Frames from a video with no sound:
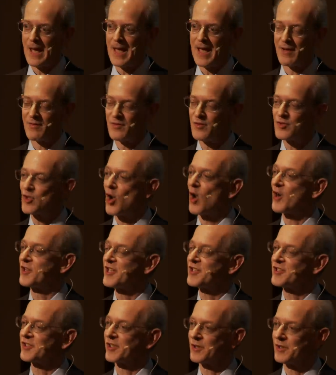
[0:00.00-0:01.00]
ad
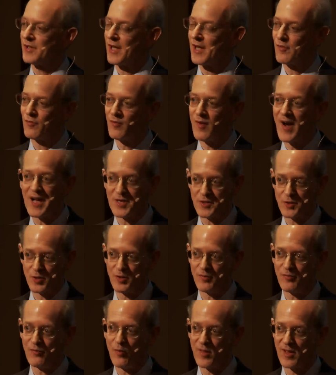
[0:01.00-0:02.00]
artistic
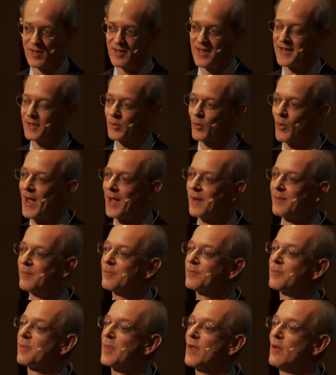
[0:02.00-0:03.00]
advisor for the Leningrad
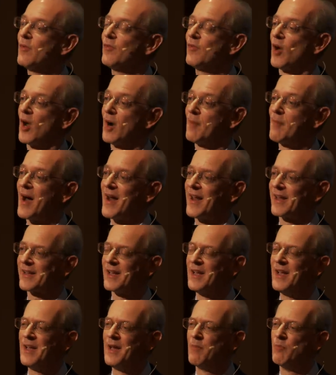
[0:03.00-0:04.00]

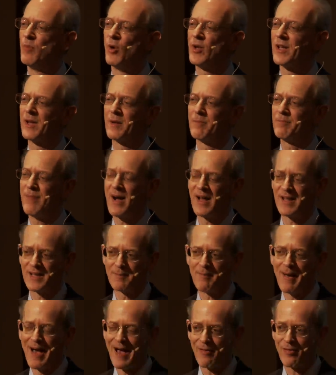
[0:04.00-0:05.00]
Philharmonic, brilliant
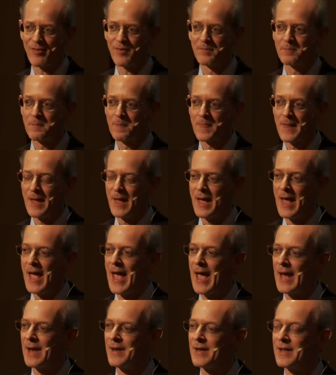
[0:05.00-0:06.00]
polymath.
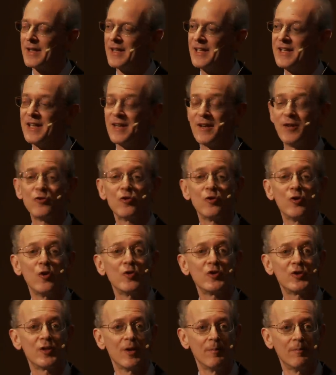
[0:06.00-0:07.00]
And he had
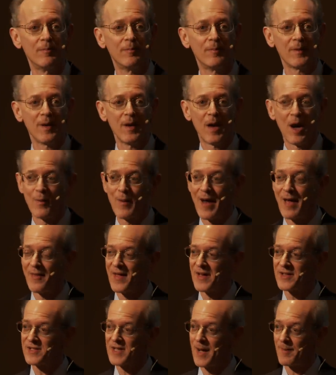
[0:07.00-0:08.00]
introduced him around
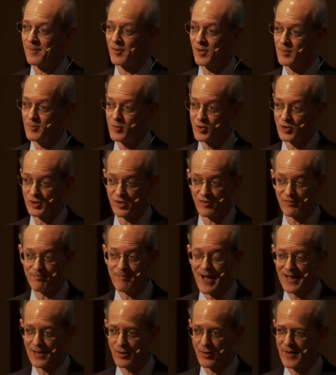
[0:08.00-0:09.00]
that time to the music of
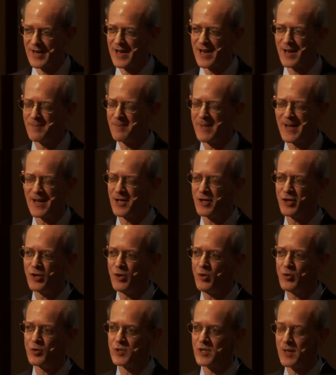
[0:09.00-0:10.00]
Mahler, and it made a
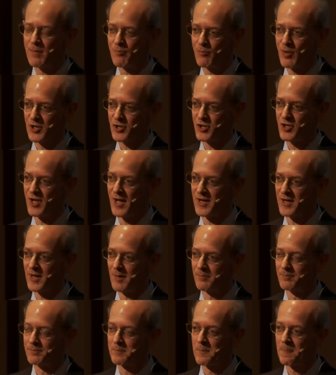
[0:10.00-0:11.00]
huge impression on him.